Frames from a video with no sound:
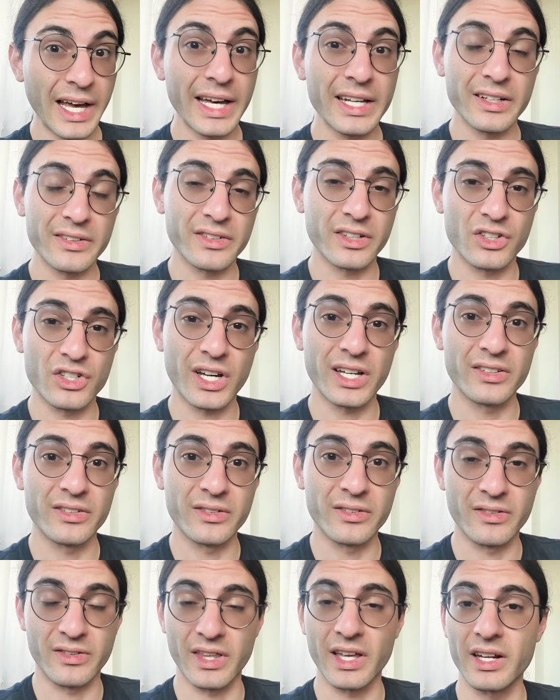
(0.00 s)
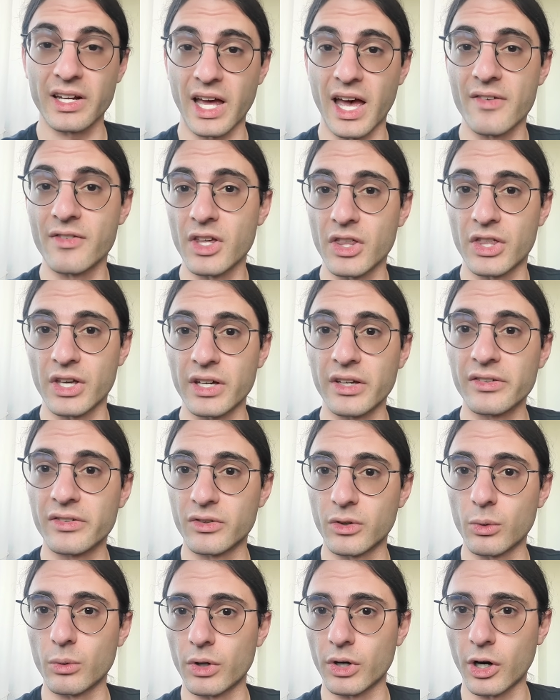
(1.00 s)
And it suggests that heavy
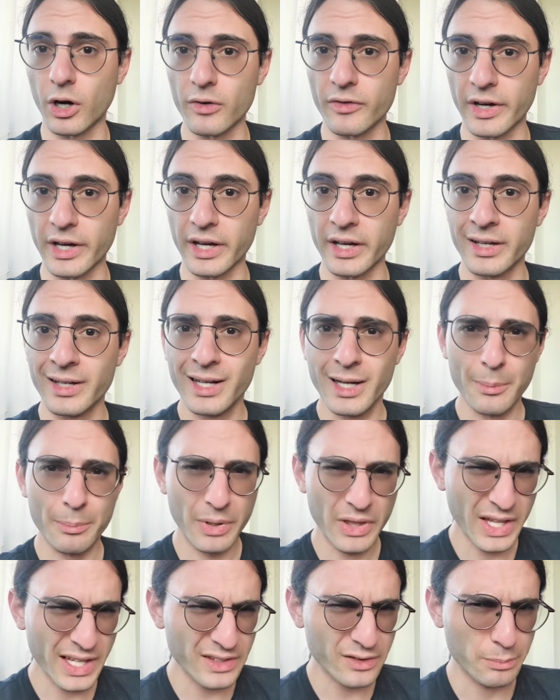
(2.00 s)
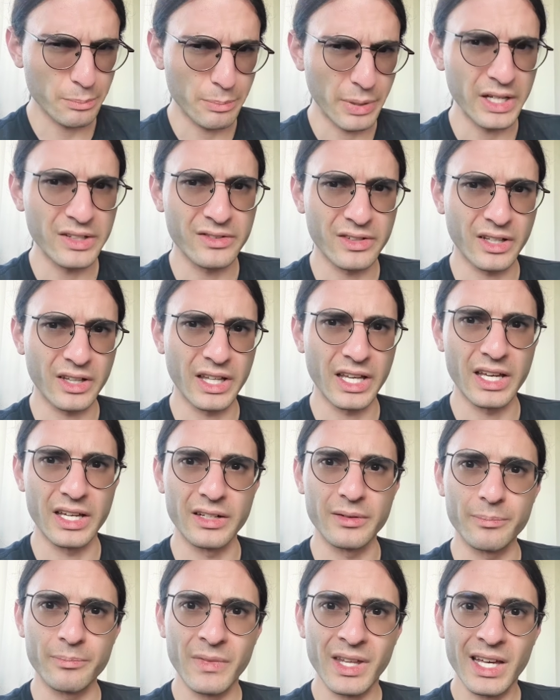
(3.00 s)
things do the curving. But that's basically
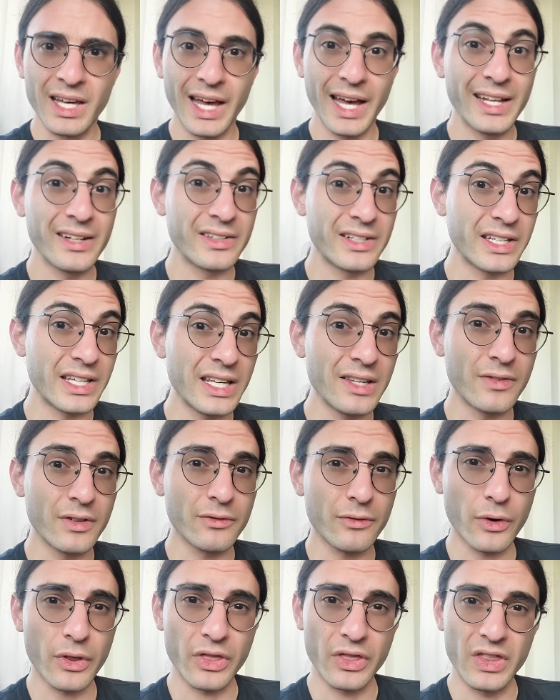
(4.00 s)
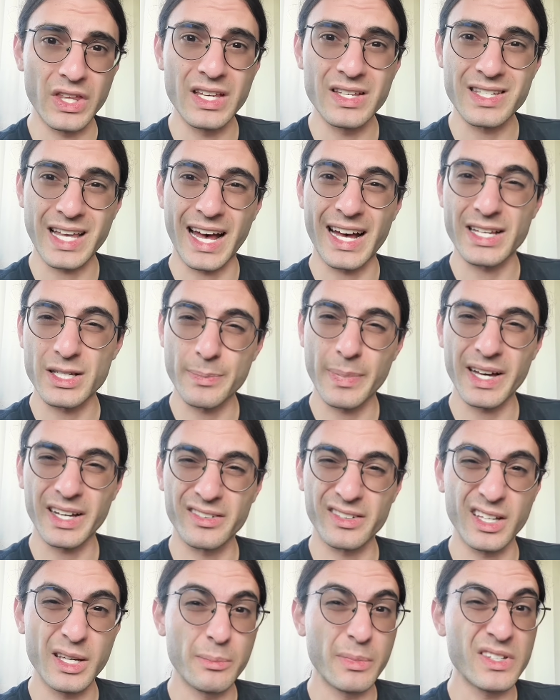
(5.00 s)
it. And even for these
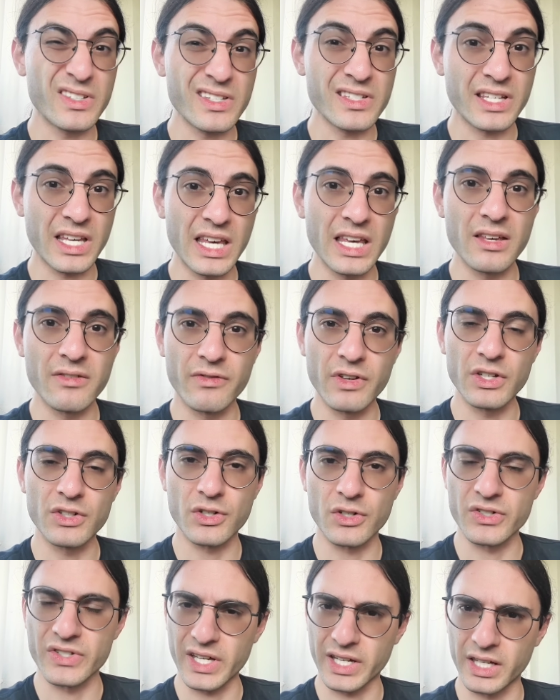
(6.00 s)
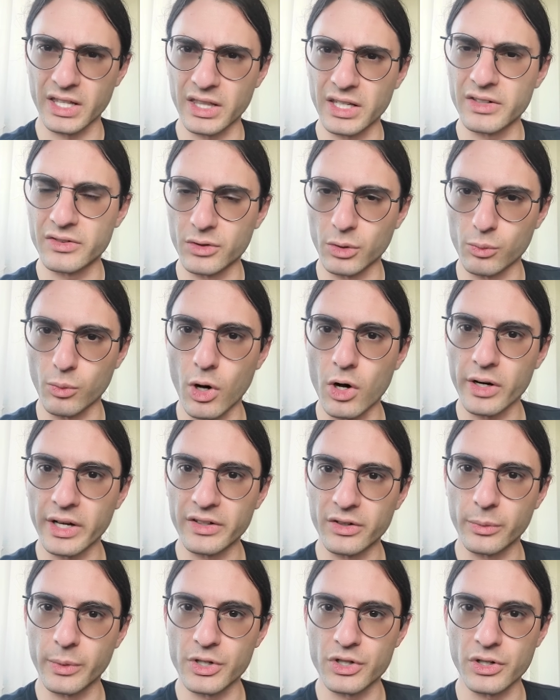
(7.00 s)
aspects, it misses key features that can lead to wrong
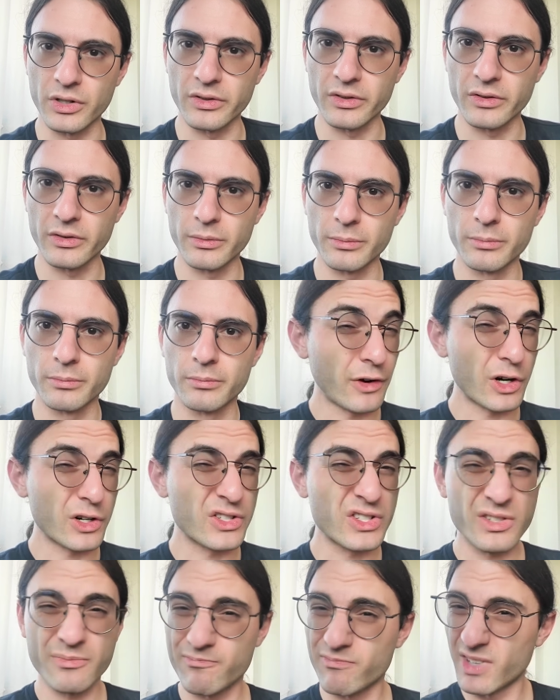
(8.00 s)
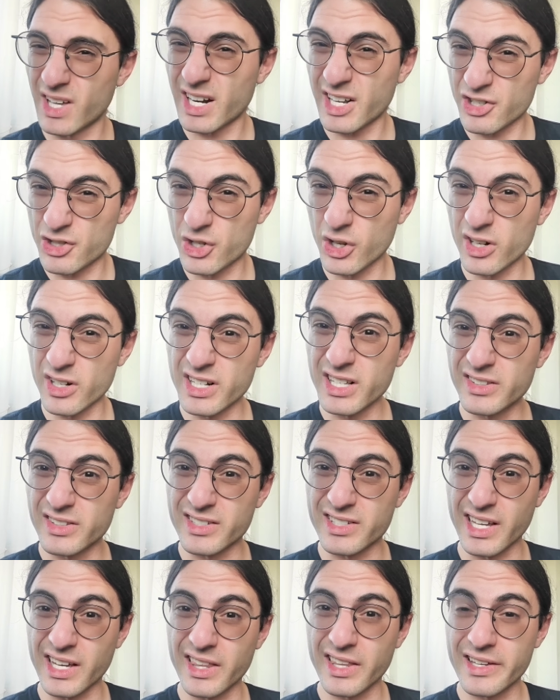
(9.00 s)
intuitions. First, and I shouldn't need to
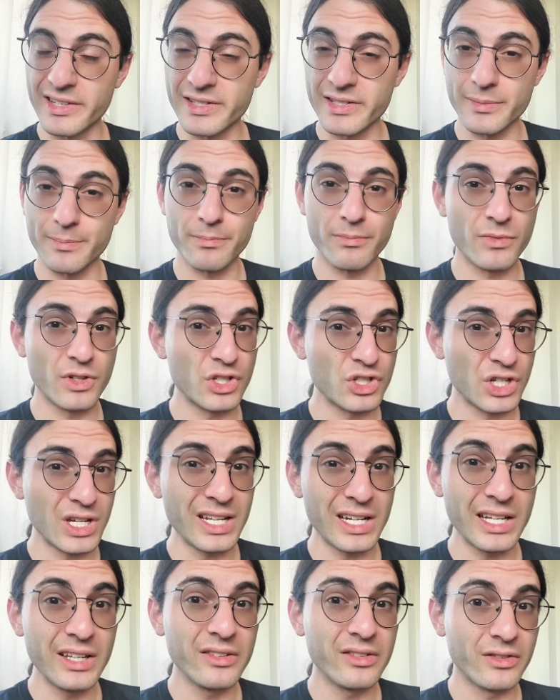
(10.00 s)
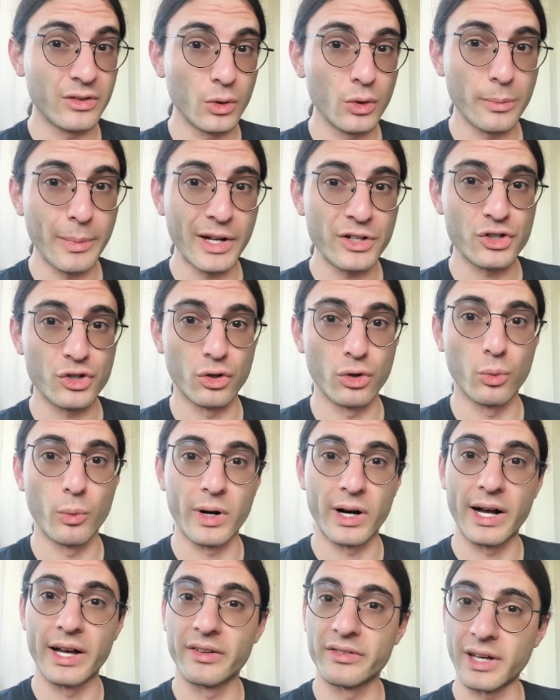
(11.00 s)
say this, the sheet is two-dimensional,
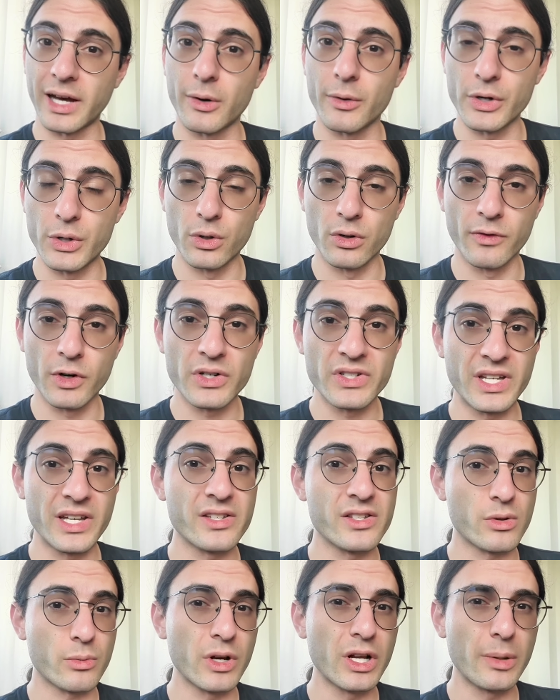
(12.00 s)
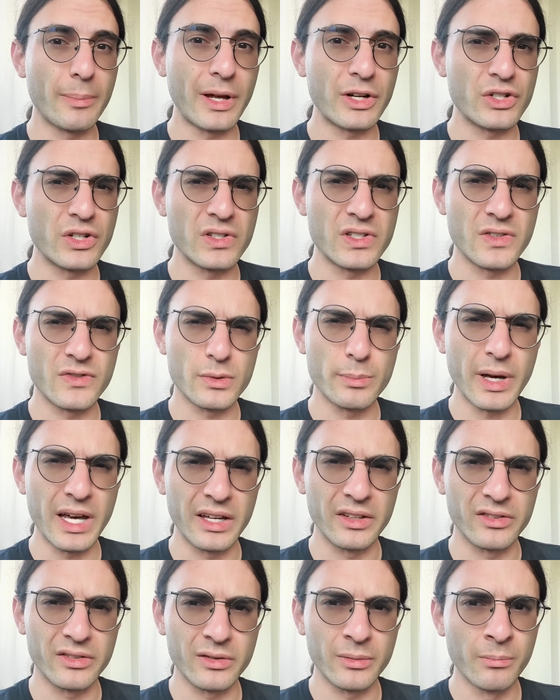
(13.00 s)
whereas our universe has three dimensions of
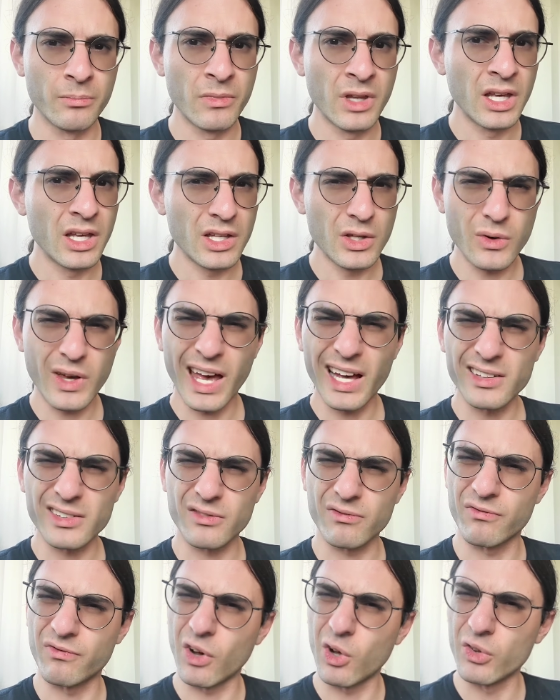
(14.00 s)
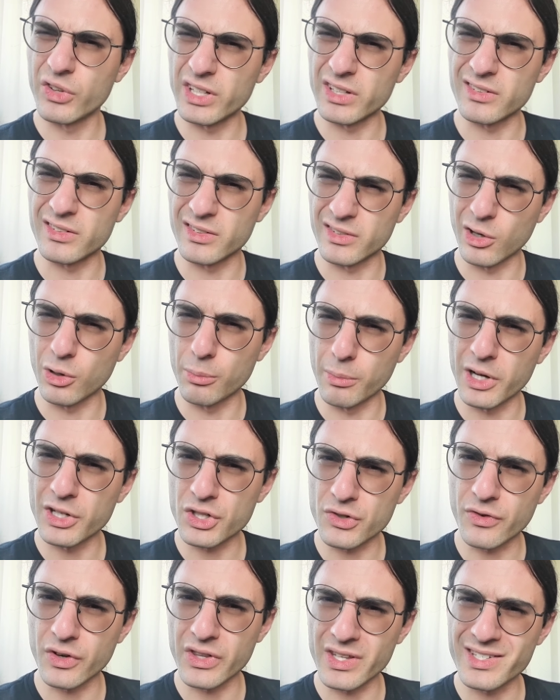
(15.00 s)
space. You can't fault it so
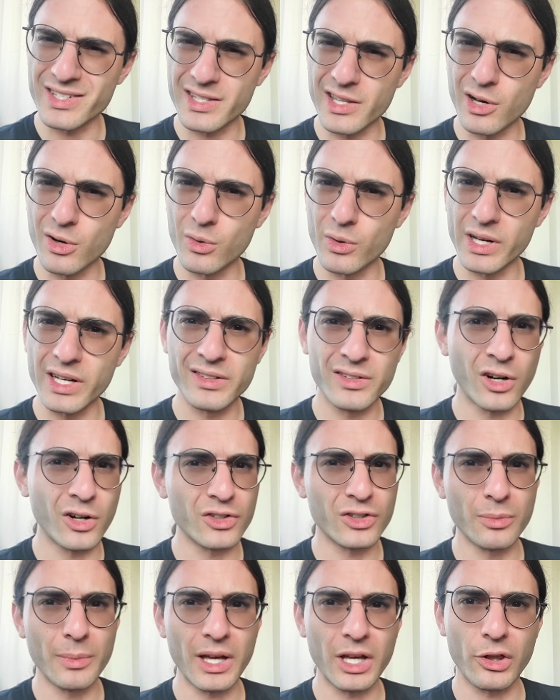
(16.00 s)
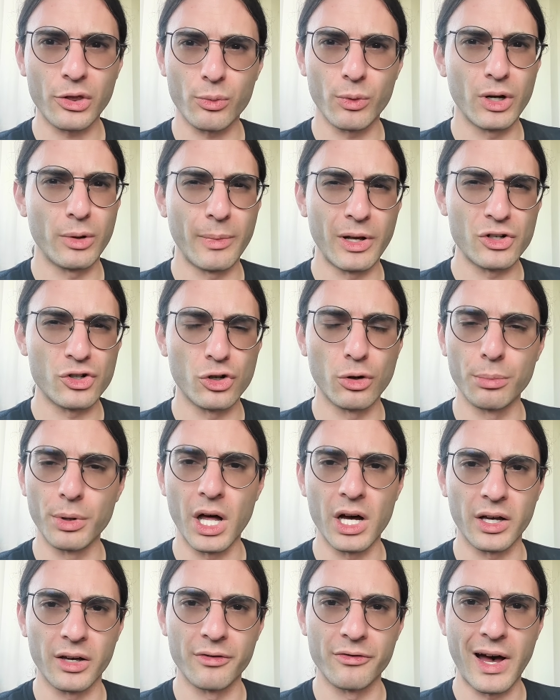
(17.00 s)
much for this, though. It's hard to make a three-dimensional
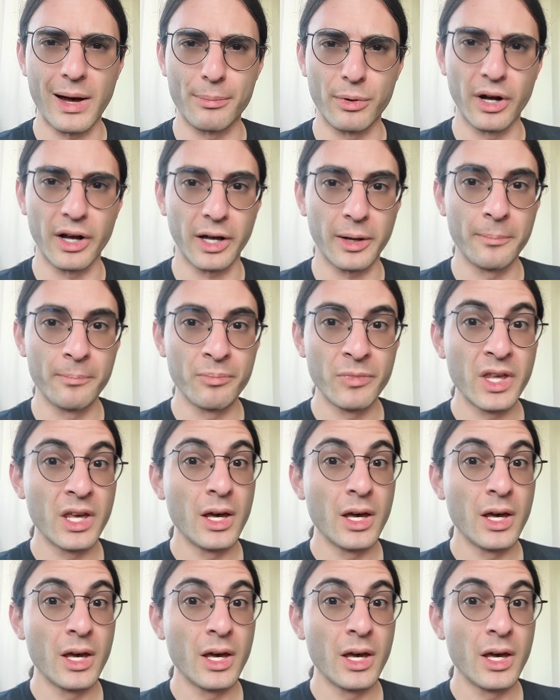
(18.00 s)
block of fabric.